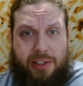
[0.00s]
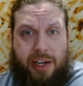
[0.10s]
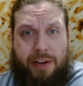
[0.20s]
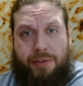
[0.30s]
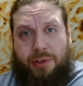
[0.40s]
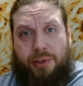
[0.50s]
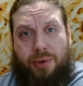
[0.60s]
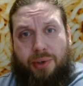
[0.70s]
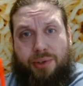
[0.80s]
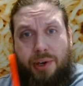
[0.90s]
It's the high
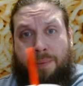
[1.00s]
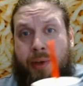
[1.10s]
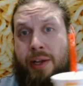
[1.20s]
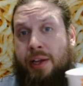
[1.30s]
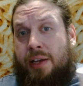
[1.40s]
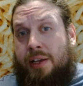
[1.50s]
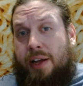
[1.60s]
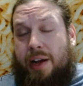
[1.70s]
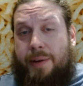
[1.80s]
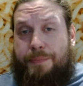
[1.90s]
fructose corn syrup
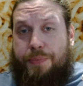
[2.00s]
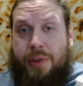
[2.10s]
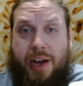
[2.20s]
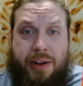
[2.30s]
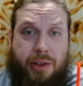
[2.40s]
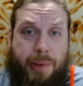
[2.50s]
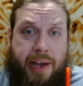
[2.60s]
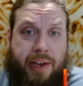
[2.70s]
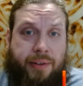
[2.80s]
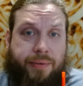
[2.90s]
out of
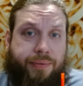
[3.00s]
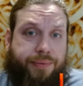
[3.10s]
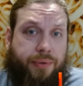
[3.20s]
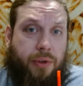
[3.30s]
the bag